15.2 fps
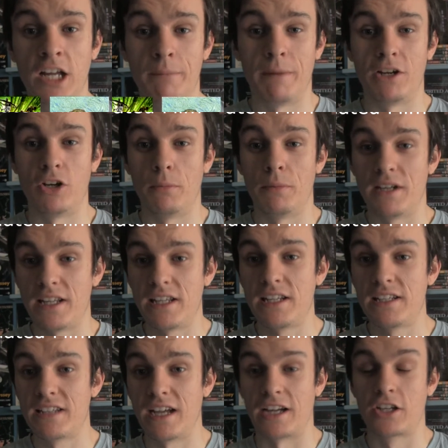My
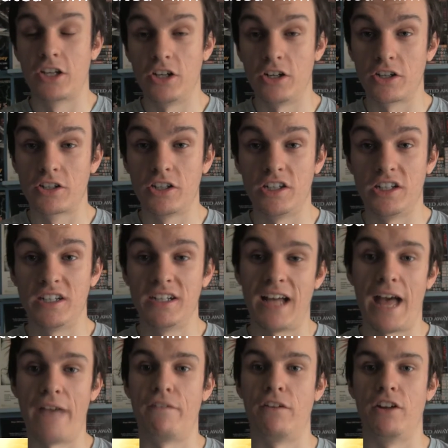nominees are Coco,
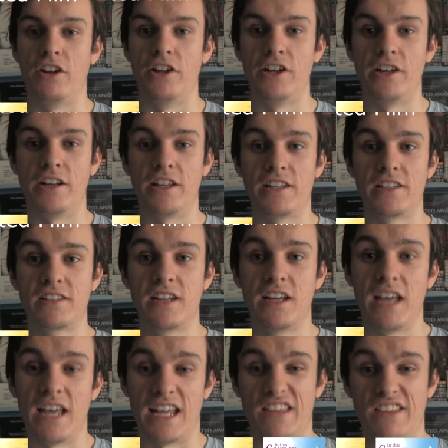Ethel and Ernest,
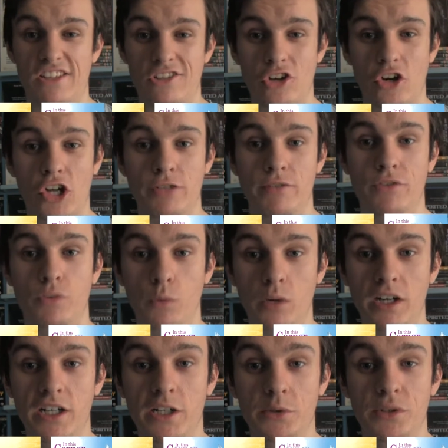In This Corner of the
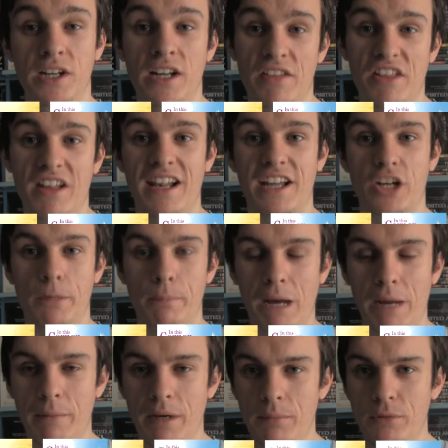World, the Lego
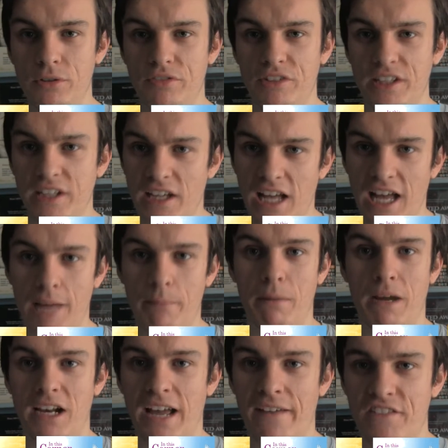Batman movie, and
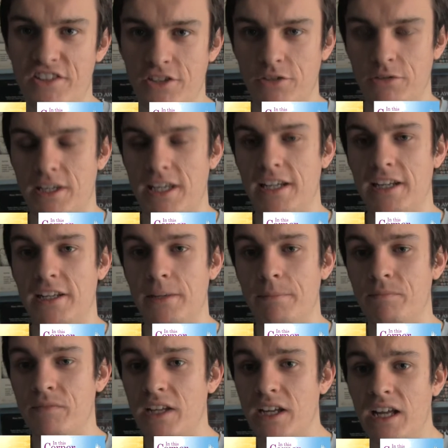My Life as a Zucchini.
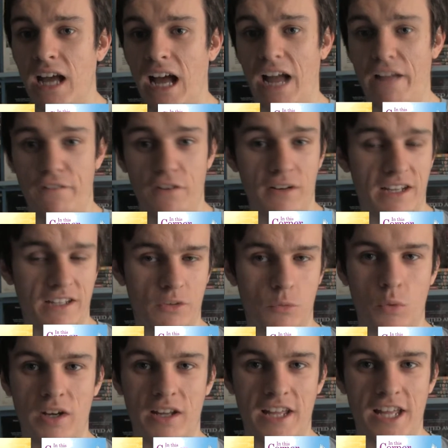I feel like the
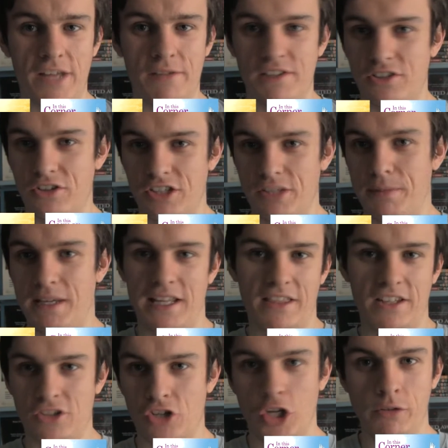winner here has got to be In
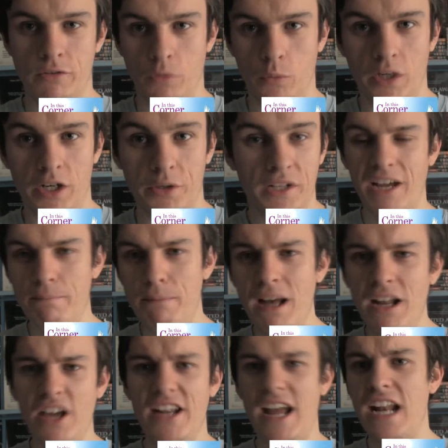This Corner of the World. I've
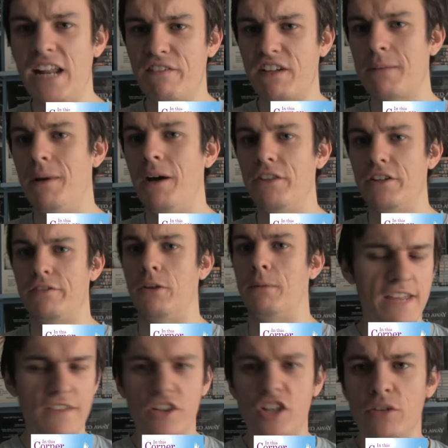barely heard anything about this film,
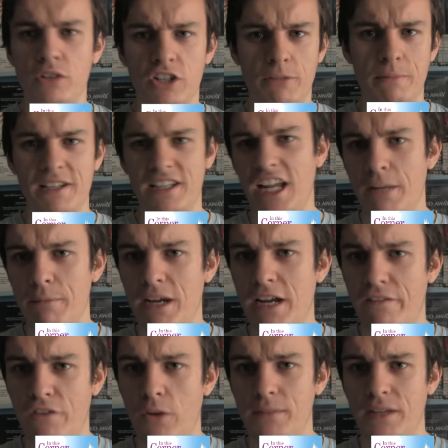even though it's one of the best animated
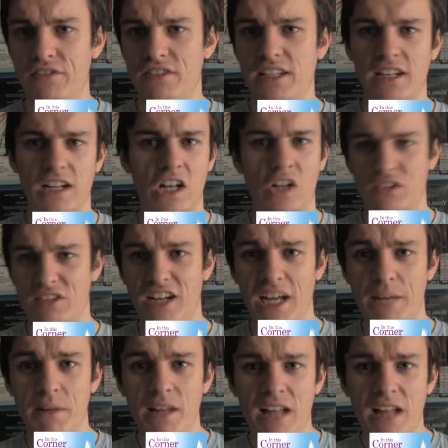films I've seen in a long time,